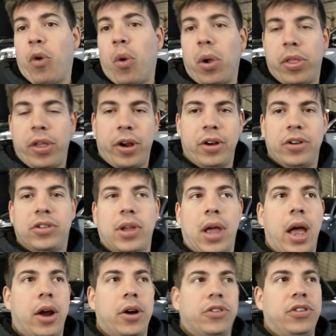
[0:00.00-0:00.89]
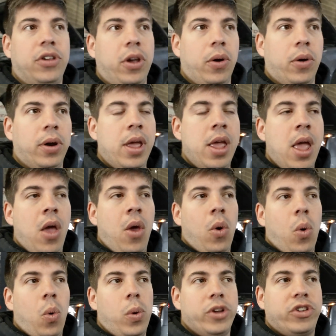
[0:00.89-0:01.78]
for their entire tune,
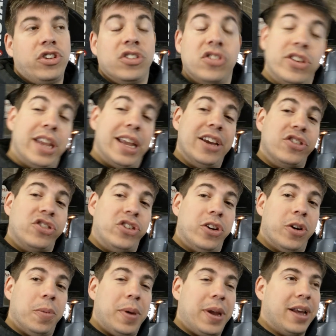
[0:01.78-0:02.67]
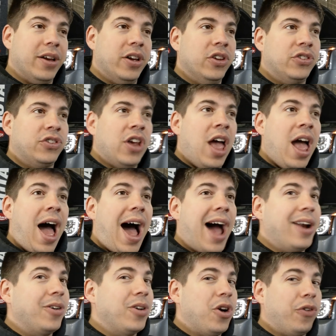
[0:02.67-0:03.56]
which is the issue because
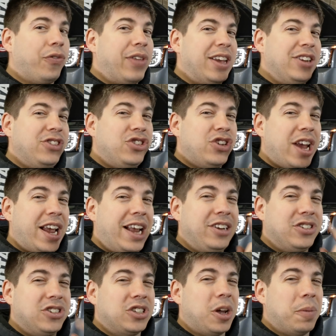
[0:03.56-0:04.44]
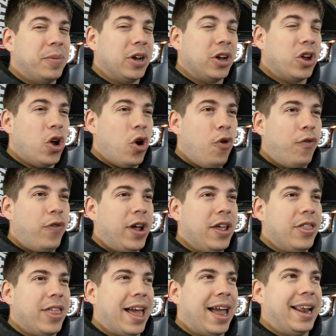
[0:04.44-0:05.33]
I don't know if they changed something
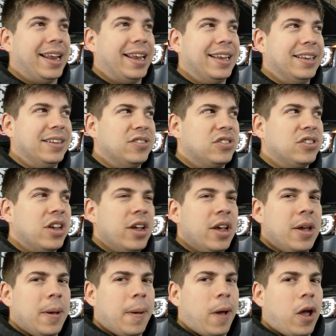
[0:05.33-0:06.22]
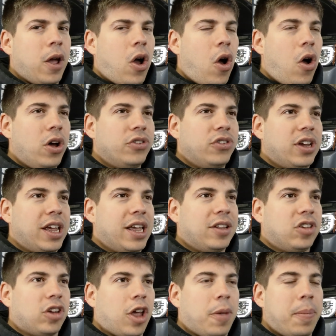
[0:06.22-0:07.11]
goofy that is
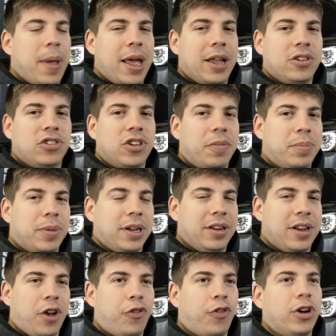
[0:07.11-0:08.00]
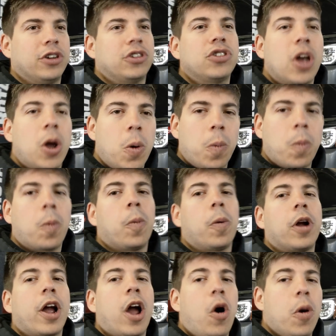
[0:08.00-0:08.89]
causing it to command something different. So
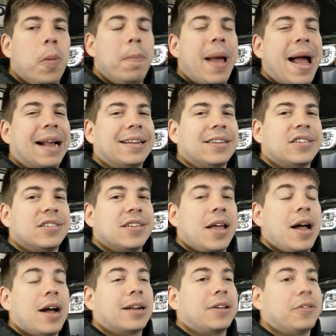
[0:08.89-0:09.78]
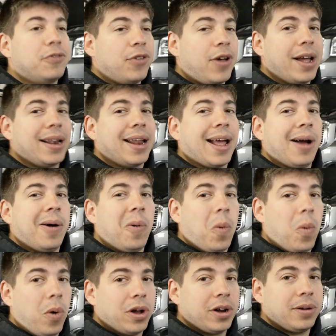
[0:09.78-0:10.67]
we're going back to stock to find
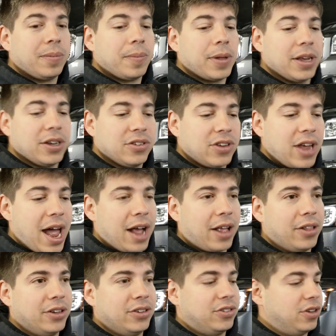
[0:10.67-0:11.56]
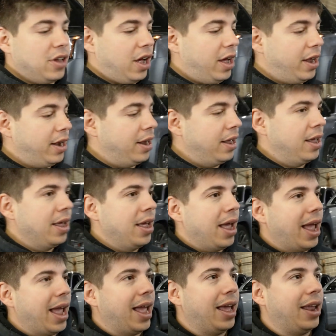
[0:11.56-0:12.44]
out what exactly is done
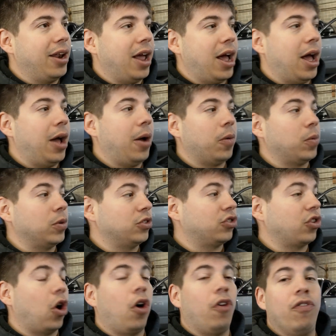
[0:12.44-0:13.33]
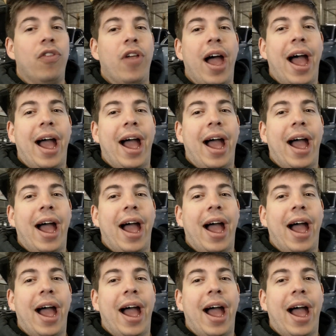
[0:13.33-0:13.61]
and uh, resolve